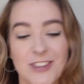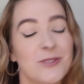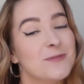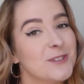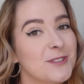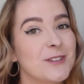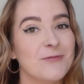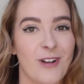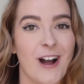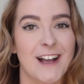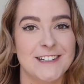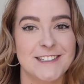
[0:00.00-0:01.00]
Thought it was only
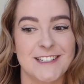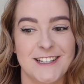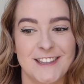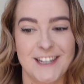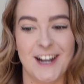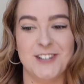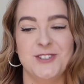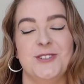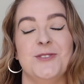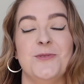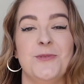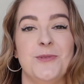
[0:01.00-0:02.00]
right that I should
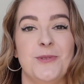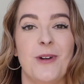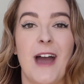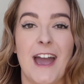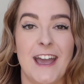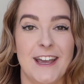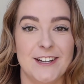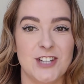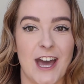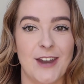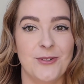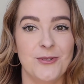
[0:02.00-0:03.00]
do a
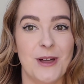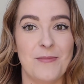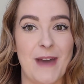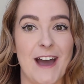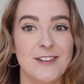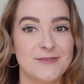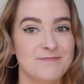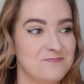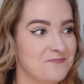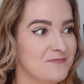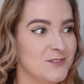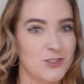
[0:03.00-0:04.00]
channel about
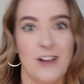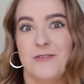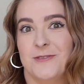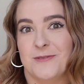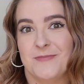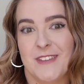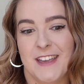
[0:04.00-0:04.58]
travel.